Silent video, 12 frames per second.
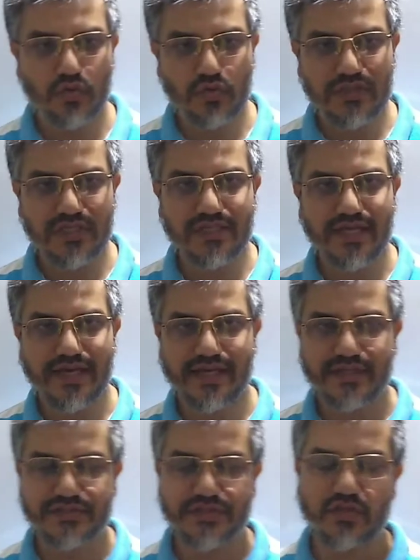to the
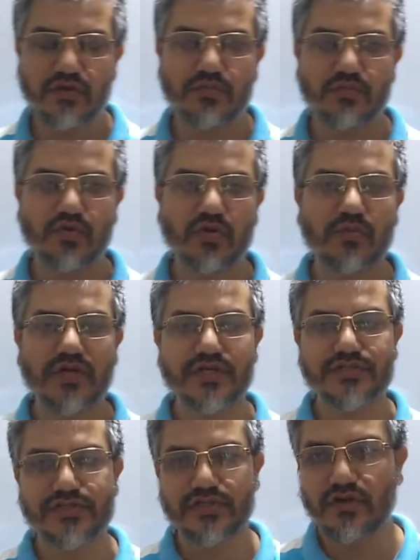direction of
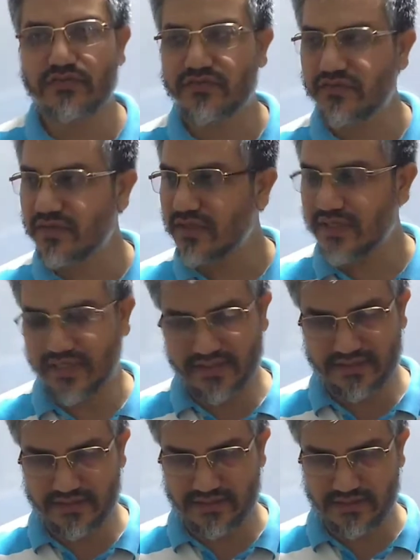propagation of
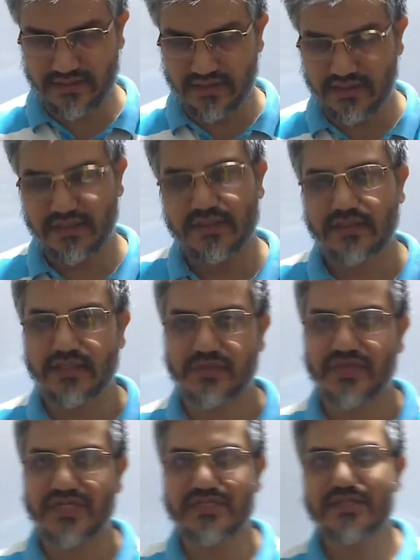light.
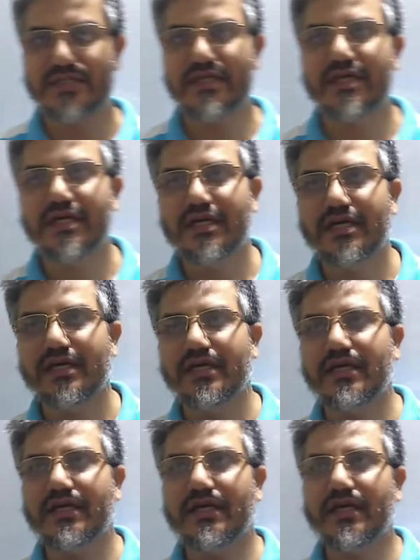That means
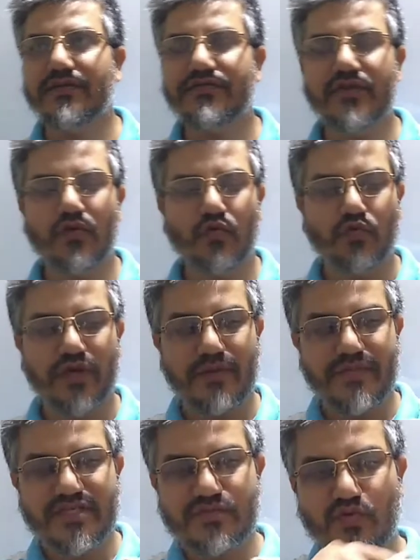if the
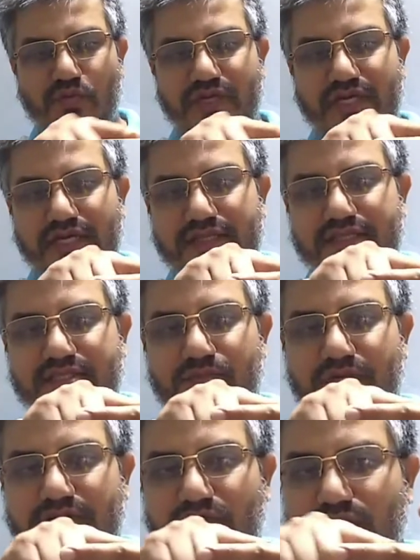wave is moving in
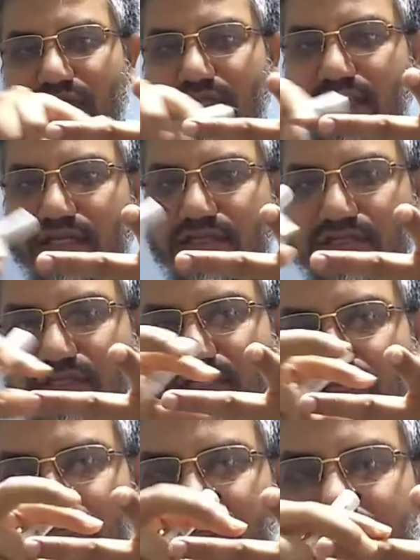this particular direction,
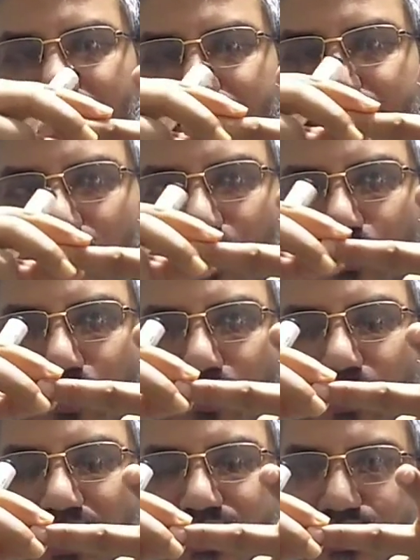that is direction of
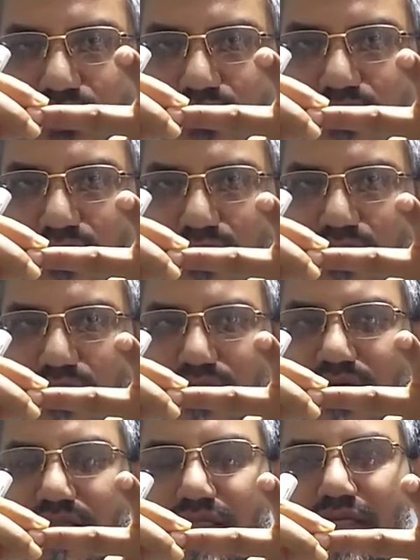propagation,
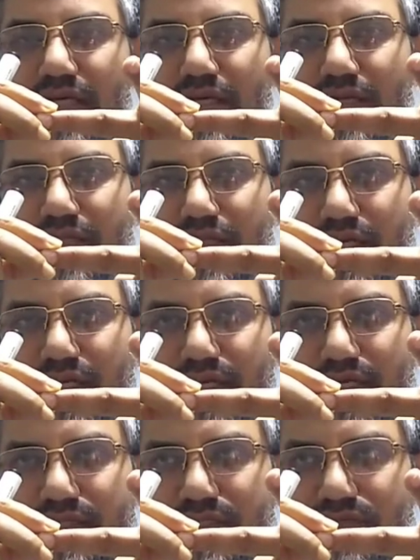then the
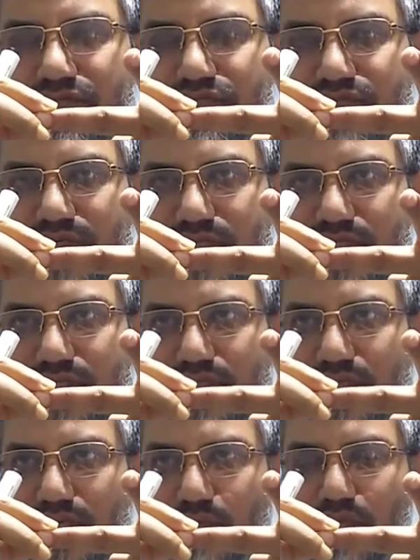electric field